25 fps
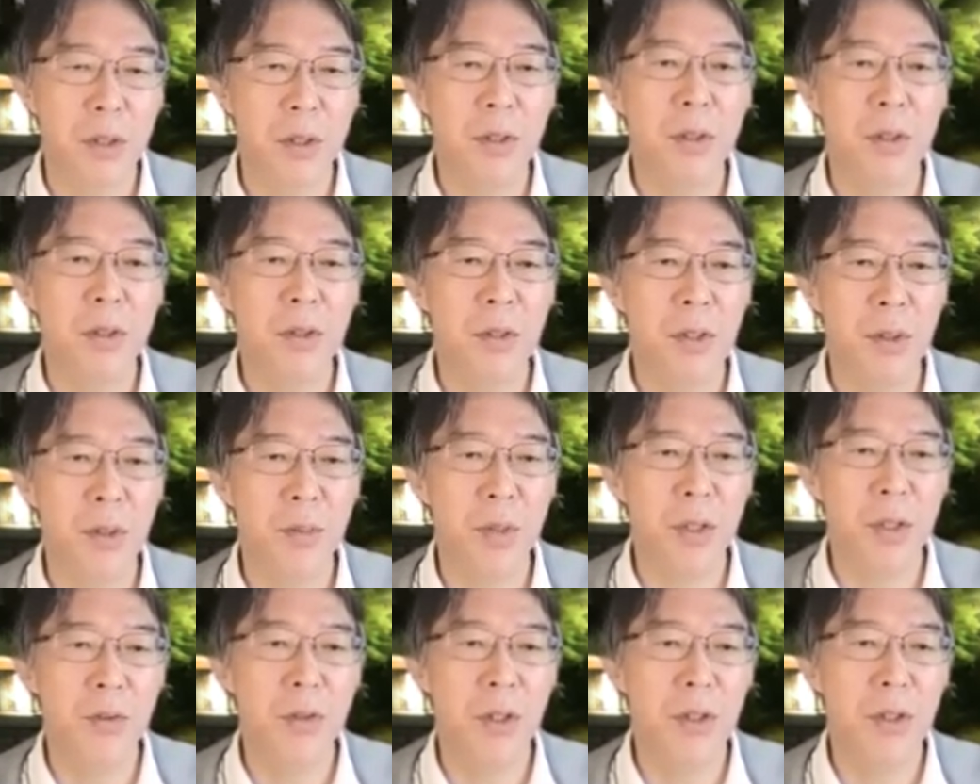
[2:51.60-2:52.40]

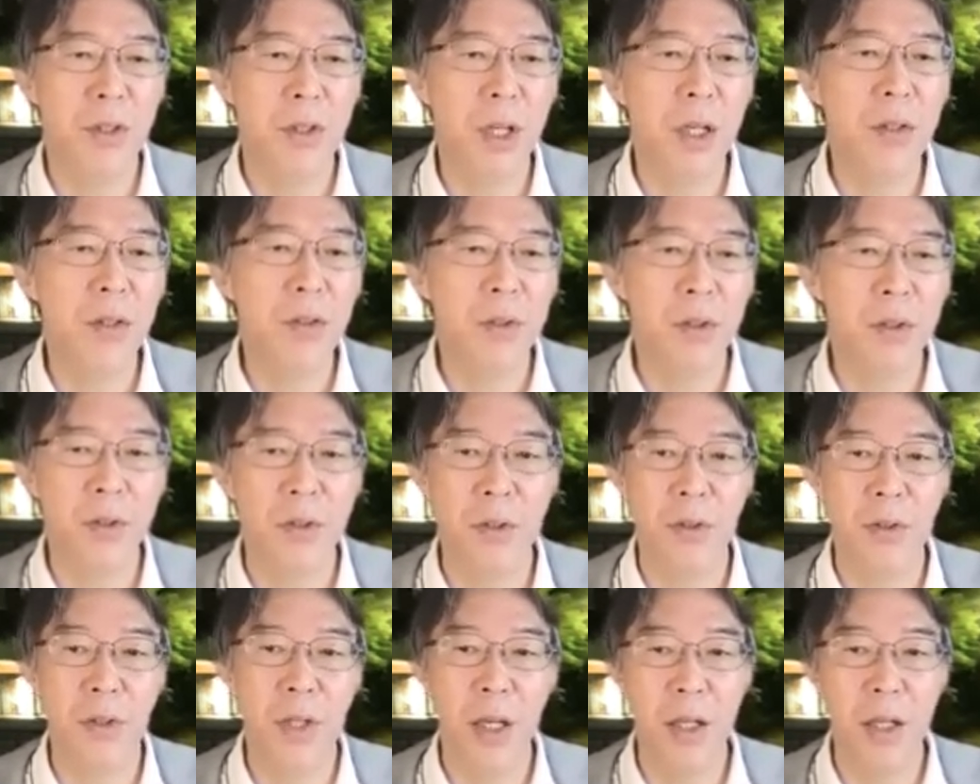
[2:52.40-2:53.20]
symmetric sector,
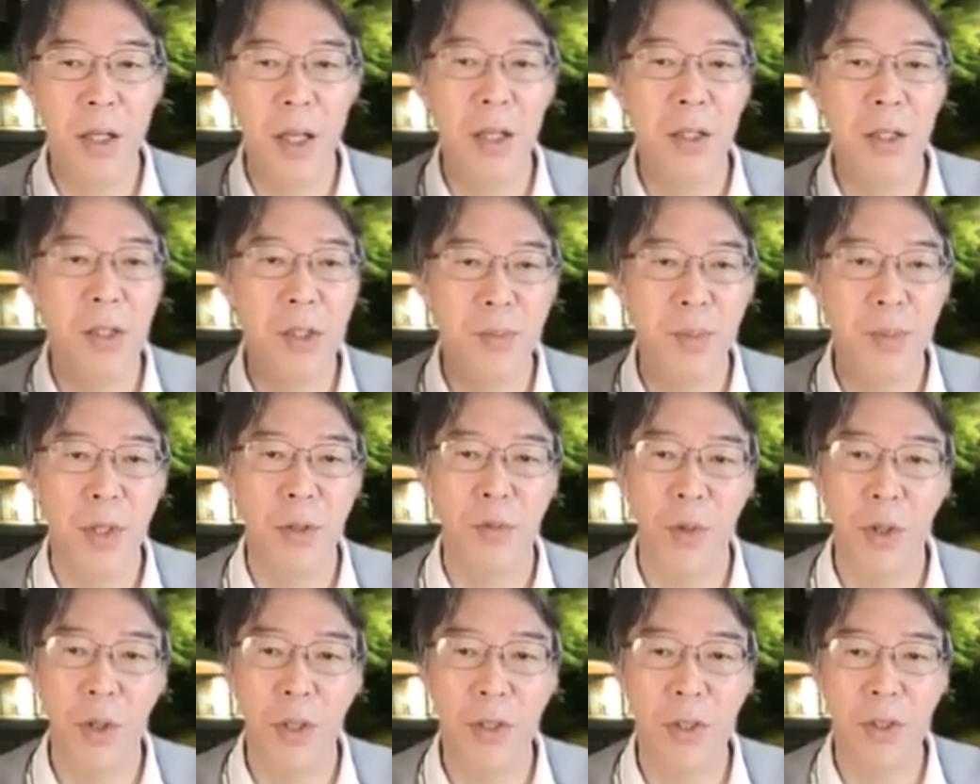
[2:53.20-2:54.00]
you get a spin
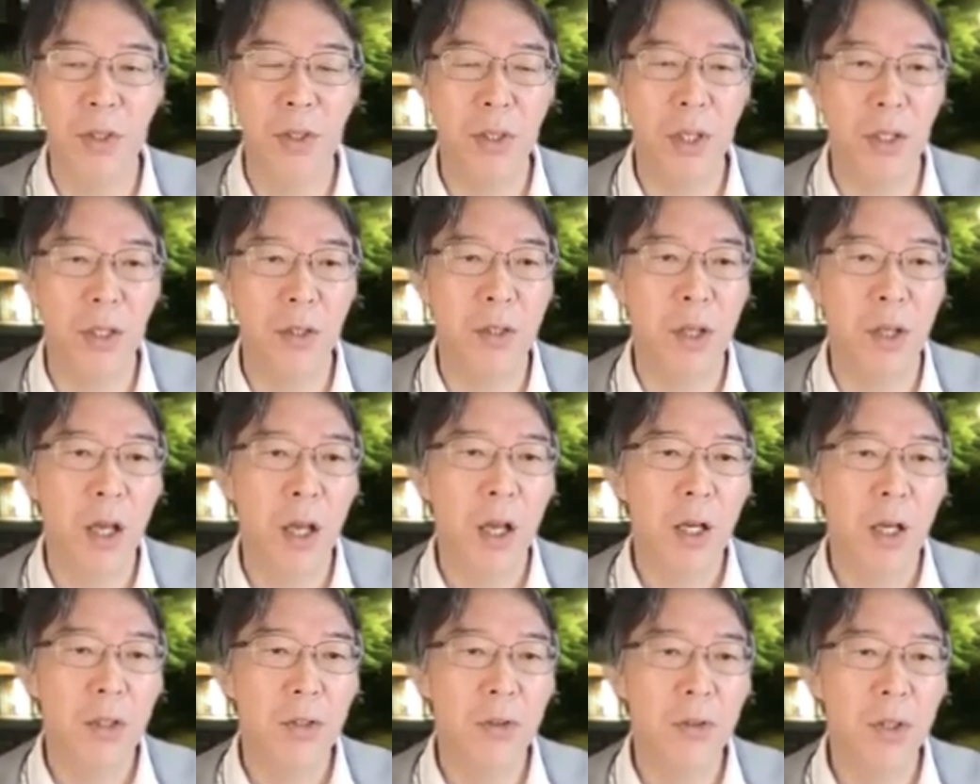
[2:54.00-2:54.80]
1 state.
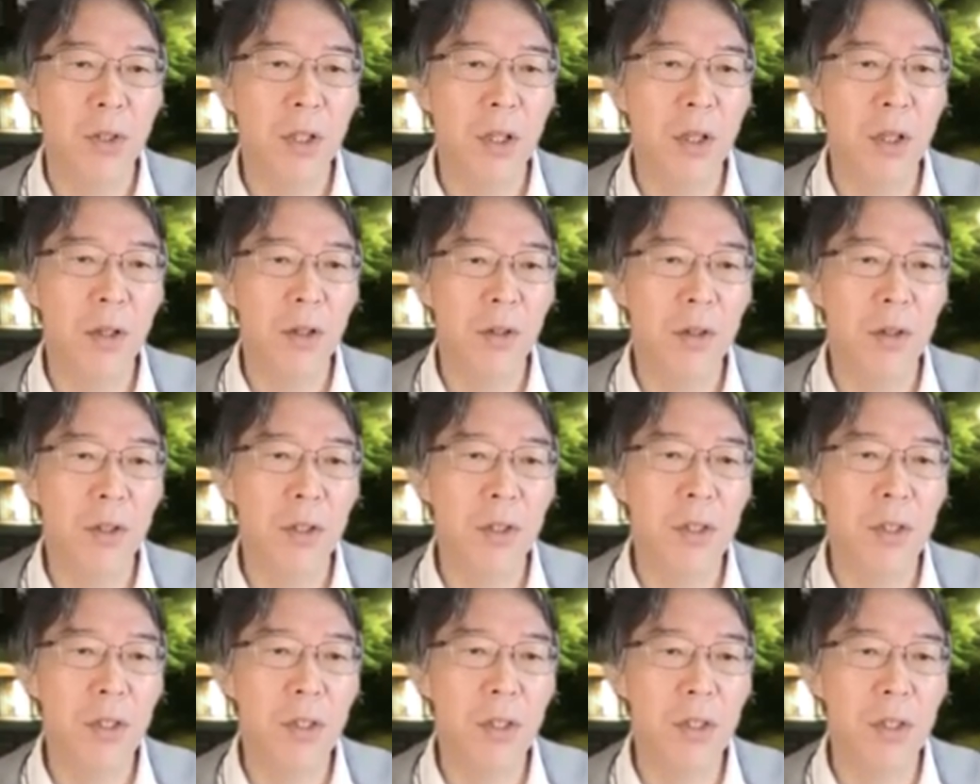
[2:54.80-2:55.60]
So here,
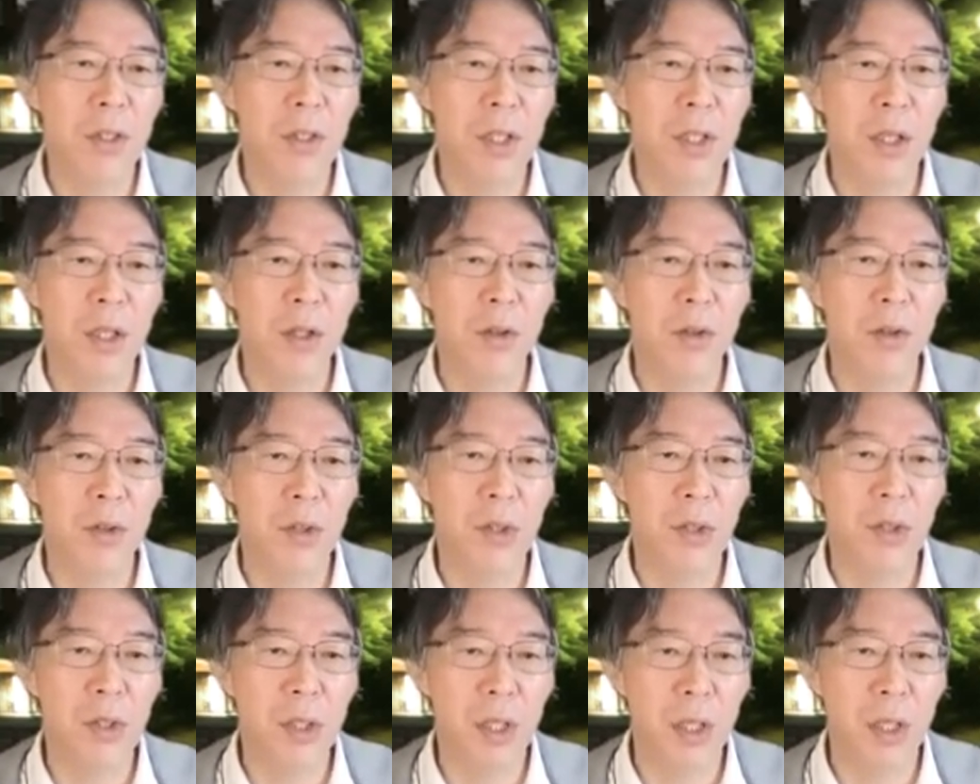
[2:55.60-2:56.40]
this is a single
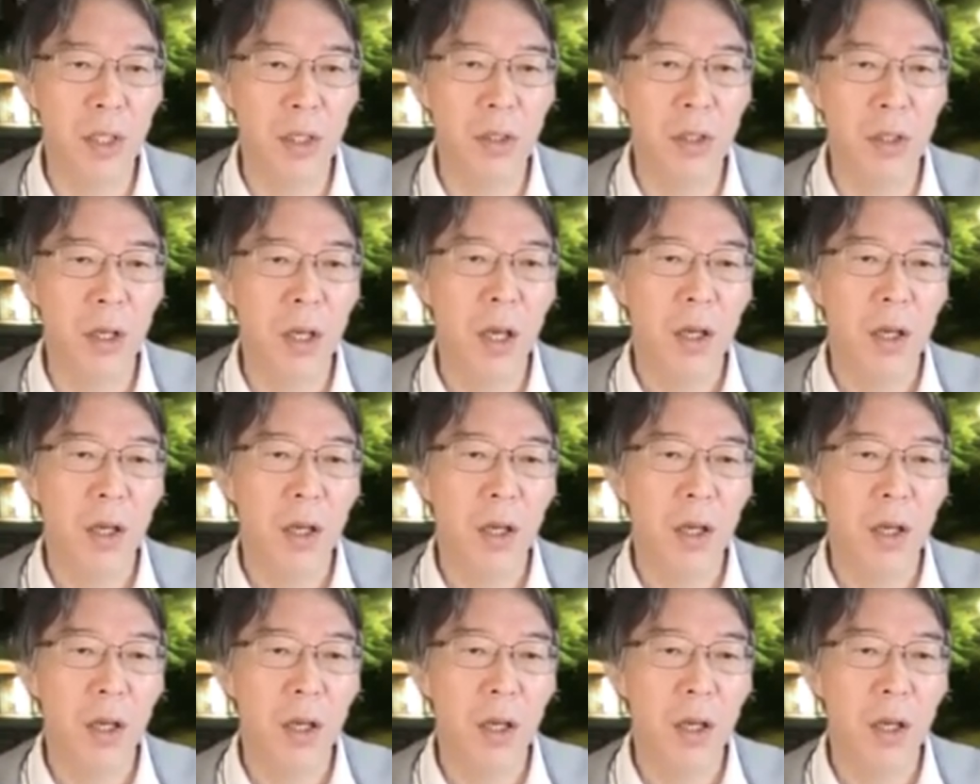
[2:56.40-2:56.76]
site.